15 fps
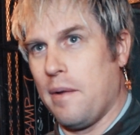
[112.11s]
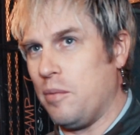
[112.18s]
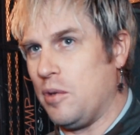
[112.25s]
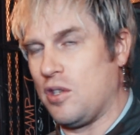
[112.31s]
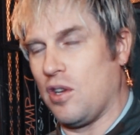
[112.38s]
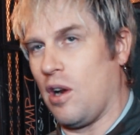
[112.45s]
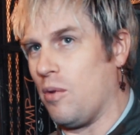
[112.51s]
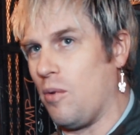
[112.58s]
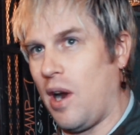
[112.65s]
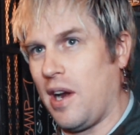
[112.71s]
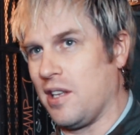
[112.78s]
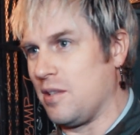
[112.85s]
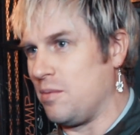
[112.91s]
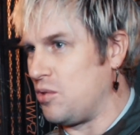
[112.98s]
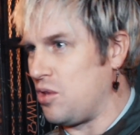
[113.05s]
we started
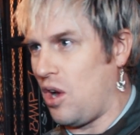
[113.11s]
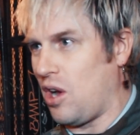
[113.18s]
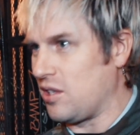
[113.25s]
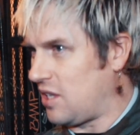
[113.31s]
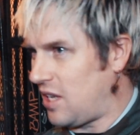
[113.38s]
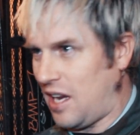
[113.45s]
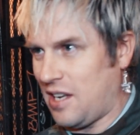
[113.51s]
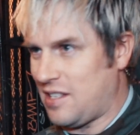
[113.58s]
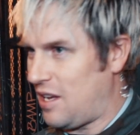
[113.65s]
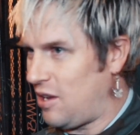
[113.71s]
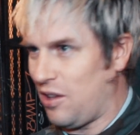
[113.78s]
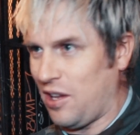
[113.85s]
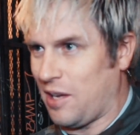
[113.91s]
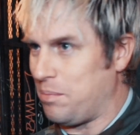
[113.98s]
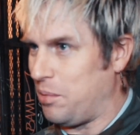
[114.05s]
writing some songs that kind of
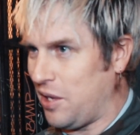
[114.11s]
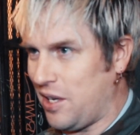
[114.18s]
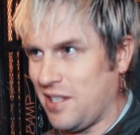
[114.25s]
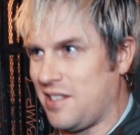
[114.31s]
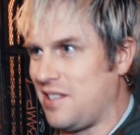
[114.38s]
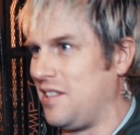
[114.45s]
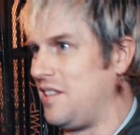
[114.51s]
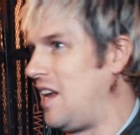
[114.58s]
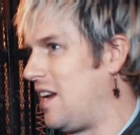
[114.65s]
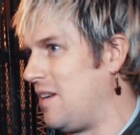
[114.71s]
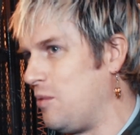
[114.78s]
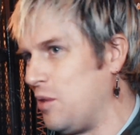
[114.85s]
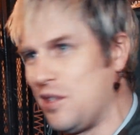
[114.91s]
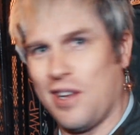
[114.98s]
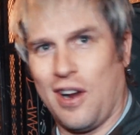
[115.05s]
sounded like Blitz, and
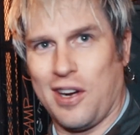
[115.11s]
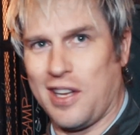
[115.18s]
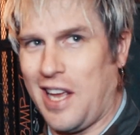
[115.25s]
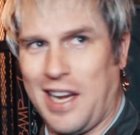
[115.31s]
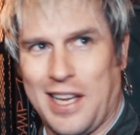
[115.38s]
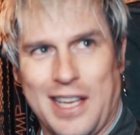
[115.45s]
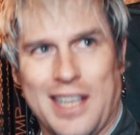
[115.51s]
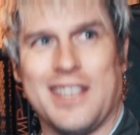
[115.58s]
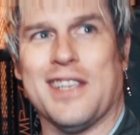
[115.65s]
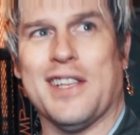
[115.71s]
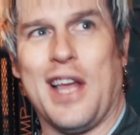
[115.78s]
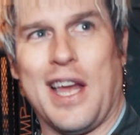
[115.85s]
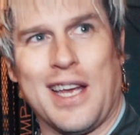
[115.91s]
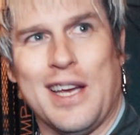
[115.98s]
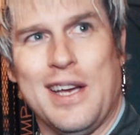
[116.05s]
then we started getting into
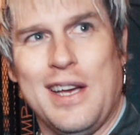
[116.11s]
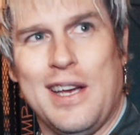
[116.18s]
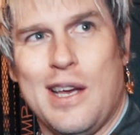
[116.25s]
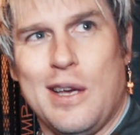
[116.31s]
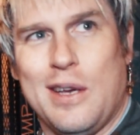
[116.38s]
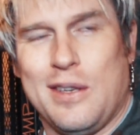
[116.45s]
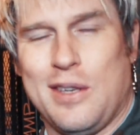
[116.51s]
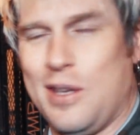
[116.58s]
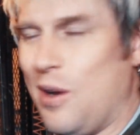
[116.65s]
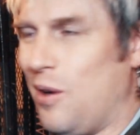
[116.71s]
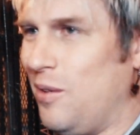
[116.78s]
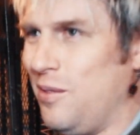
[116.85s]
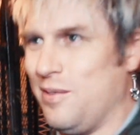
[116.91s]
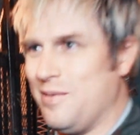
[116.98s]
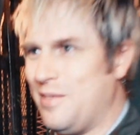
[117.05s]
like,
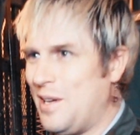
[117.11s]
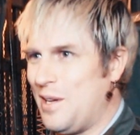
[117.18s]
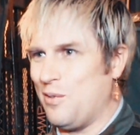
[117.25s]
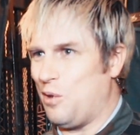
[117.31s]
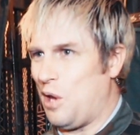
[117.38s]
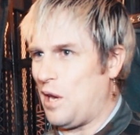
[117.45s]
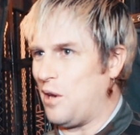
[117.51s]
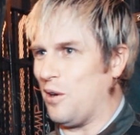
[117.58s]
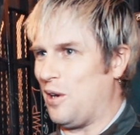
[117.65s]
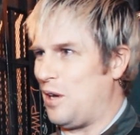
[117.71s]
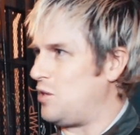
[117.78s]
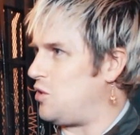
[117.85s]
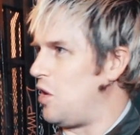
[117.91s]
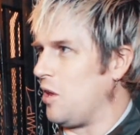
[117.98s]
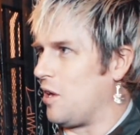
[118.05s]
later
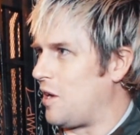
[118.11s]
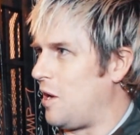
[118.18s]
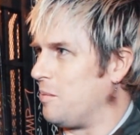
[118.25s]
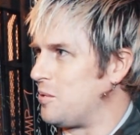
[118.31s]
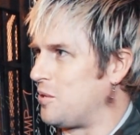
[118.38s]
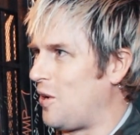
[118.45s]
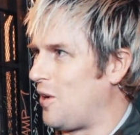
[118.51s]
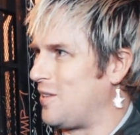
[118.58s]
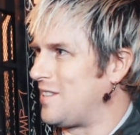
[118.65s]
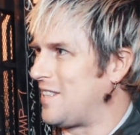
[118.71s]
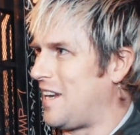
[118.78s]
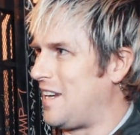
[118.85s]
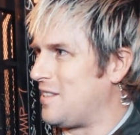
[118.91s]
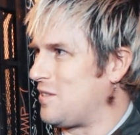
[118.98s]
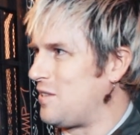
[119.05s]
angelic upstarts
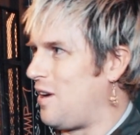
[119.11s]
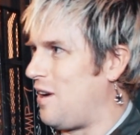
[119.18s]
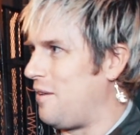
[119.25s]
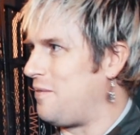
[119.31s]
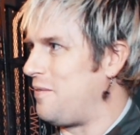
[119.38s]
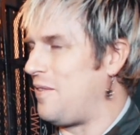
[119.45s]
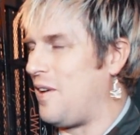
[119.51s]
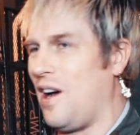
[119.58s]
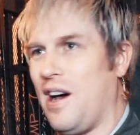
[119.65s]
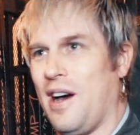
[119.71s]
kind of stuff.